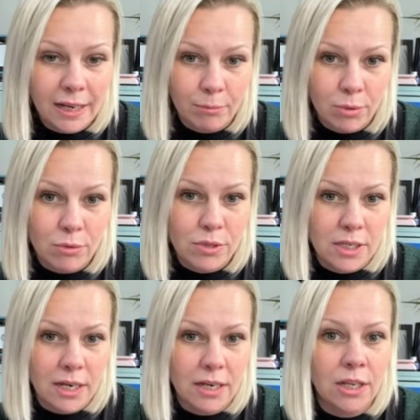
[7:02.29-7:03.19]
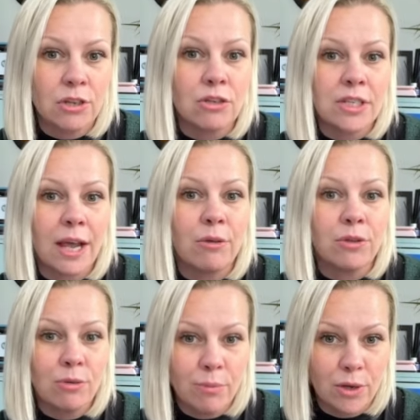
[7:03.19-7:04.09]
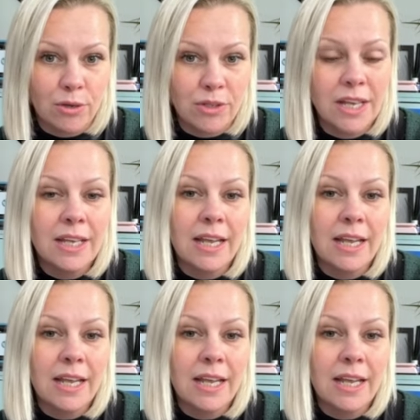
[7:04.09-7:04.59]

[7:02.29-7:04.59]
important that you tell your Mooeys